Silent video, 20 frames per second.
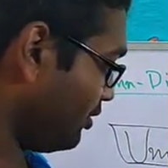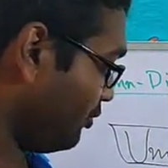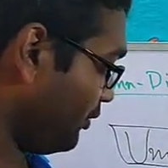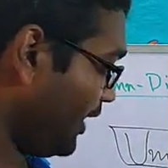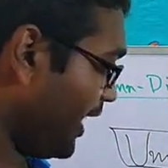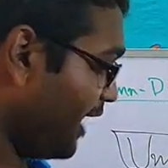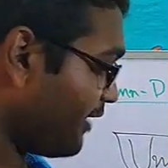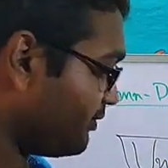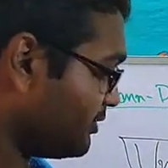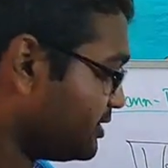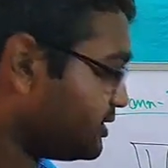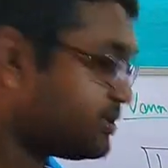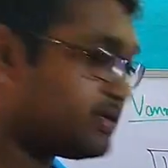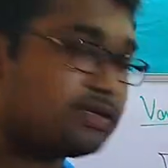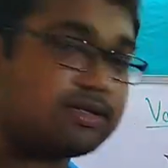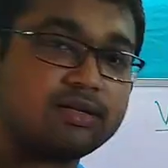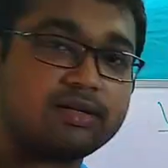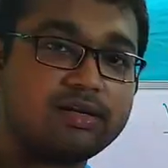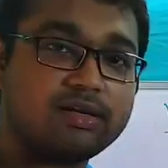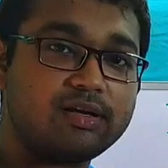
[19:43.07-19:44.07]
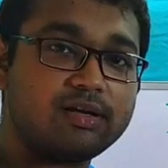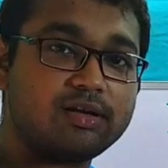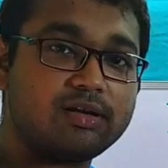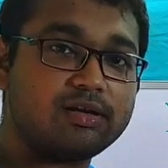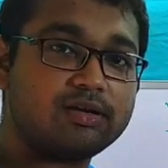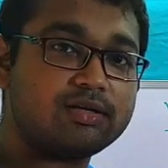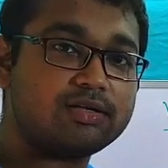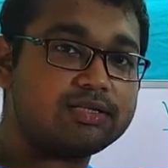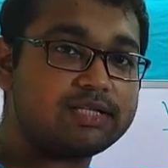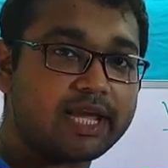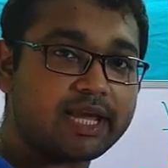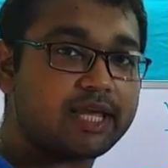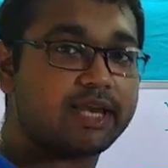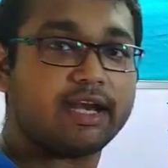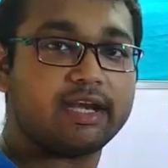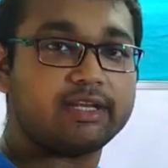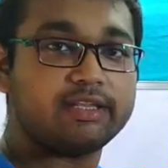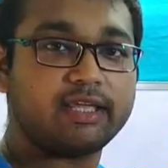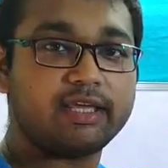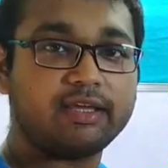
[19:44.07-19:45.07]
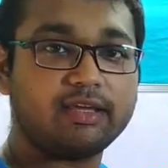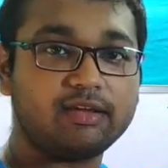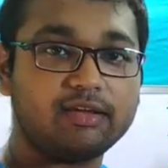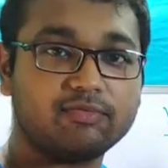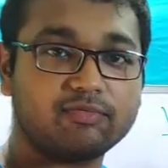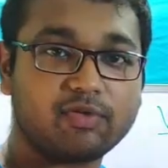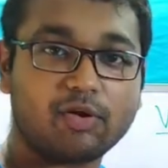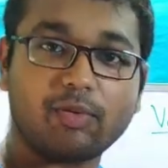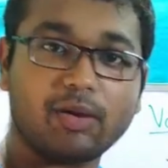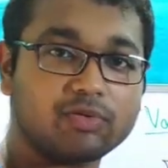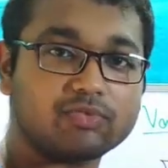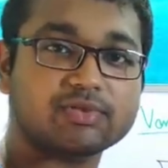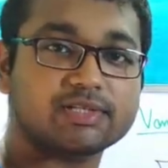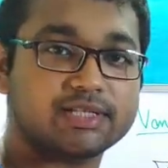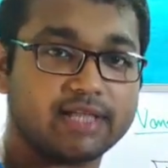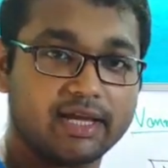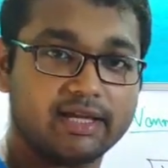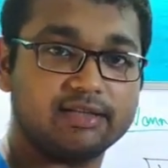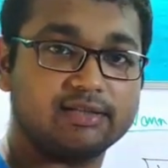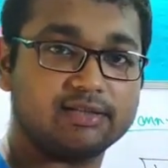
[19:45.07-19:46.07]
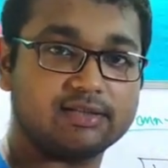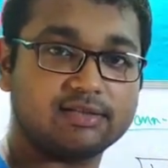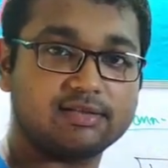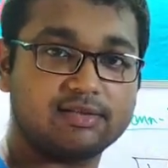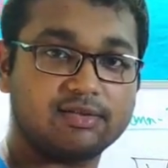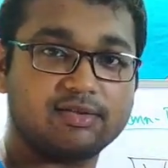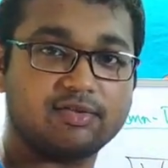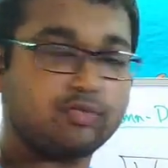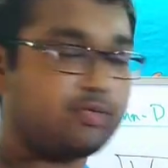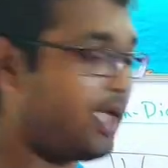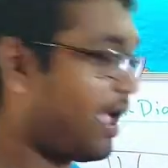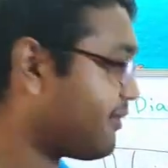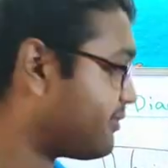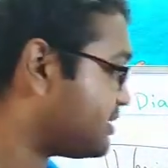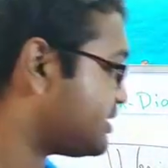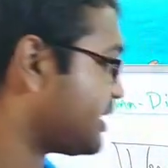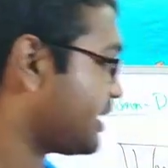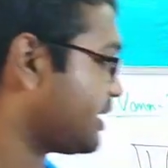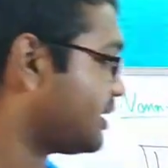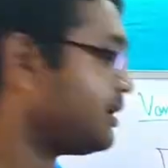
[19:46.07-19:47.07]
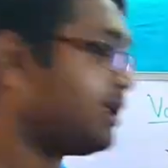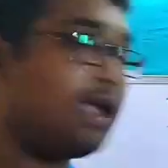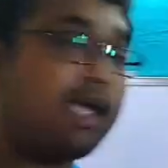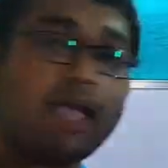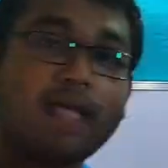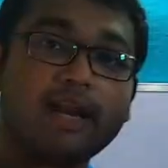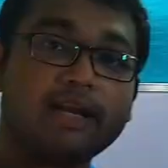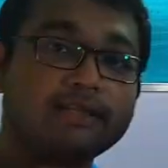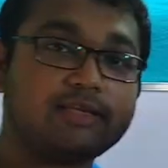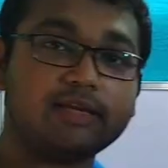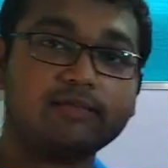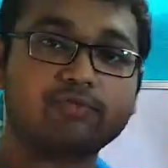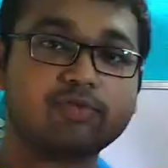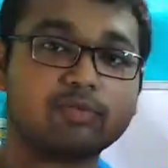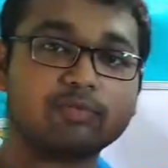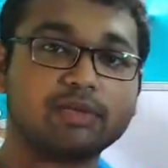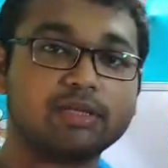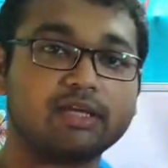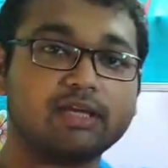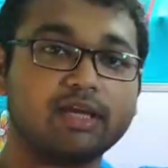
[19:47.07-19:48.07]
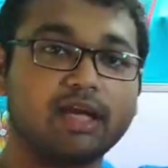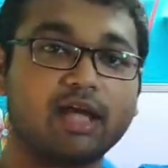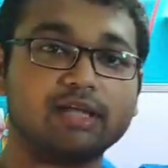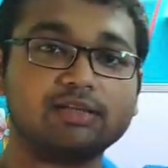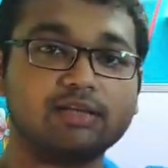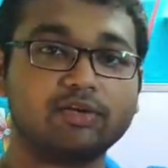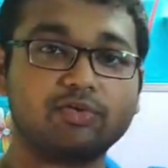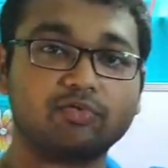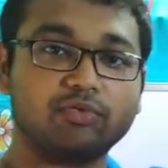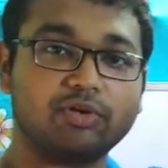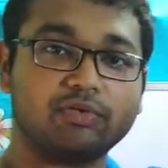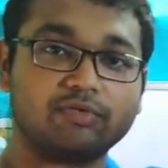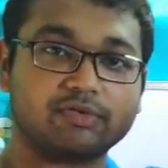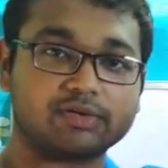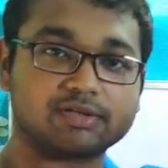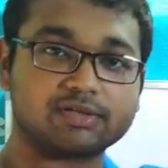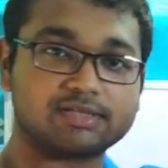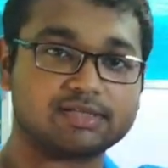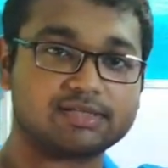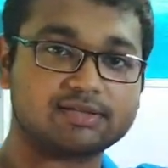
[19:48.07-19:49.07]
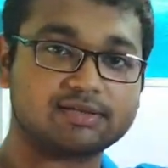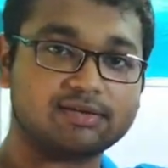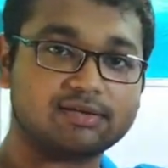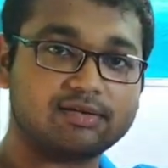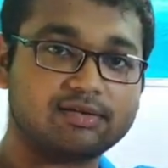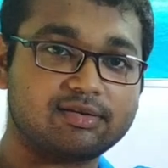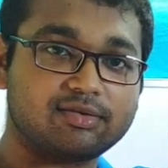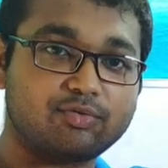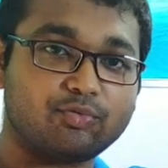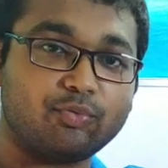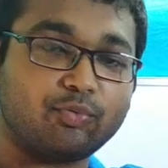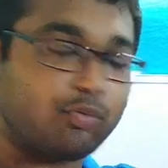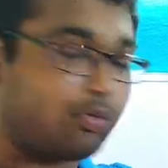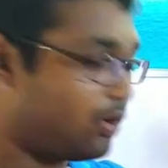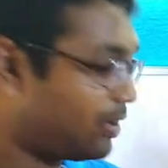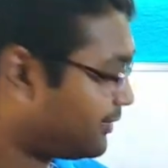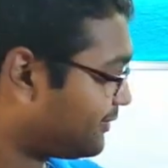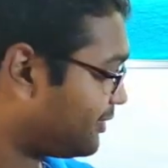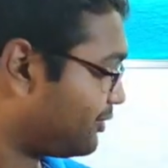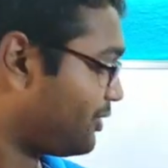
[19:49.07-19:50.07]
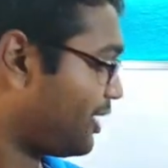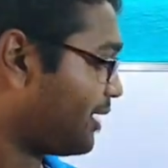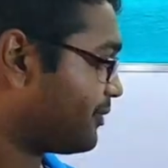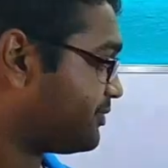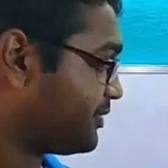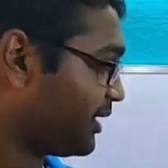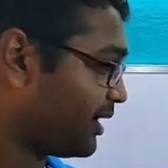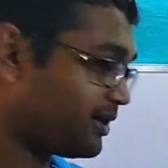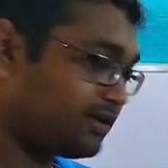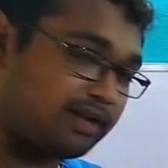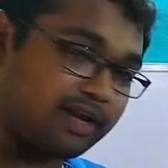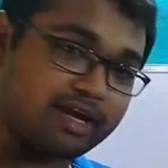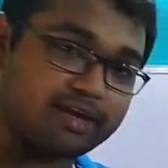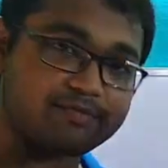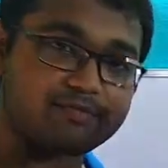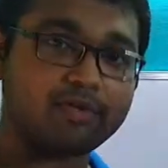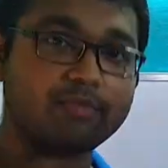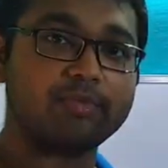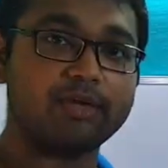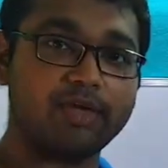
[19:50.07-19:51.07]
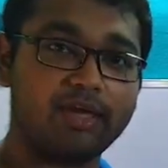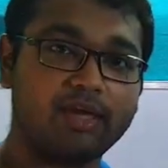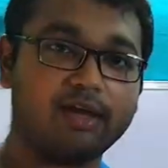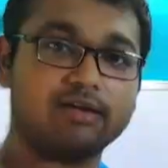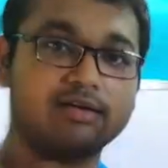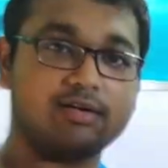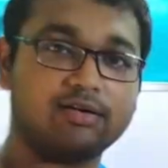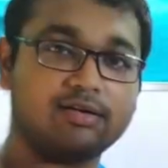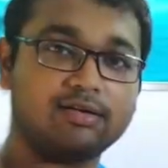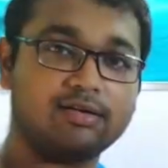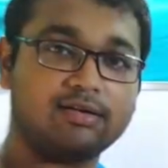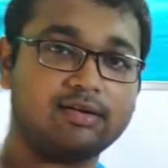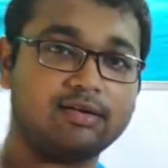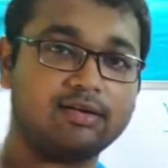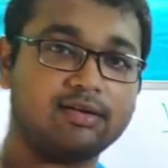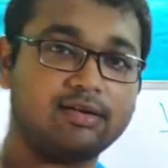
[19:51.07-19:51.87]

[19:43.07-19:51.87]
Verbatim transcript: We haven't taken anything from outside. We haven't taken anything from the other universe. Whatever we have taken, taken from here.